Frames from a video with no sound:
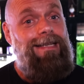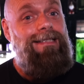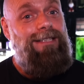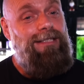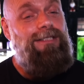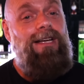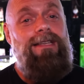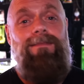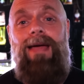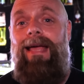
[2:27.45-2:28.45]
It just
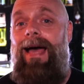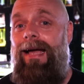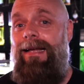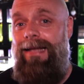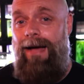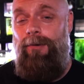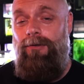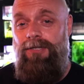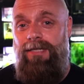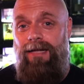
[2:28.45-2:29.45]
doesn't make
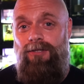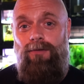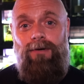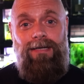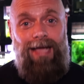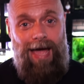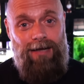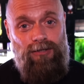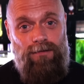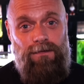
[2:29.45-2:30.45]
economical sense to run
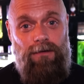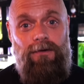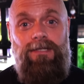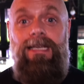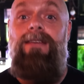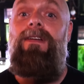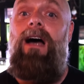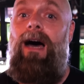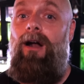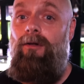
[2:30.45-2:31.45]
canister filters even
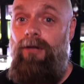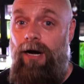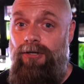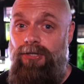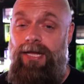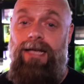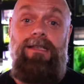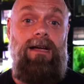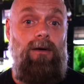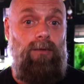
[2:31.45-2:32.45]
on our larger tanks
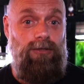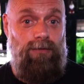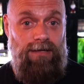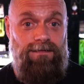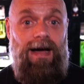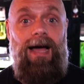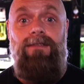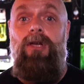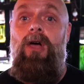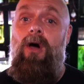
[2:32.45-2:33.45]
like our 125s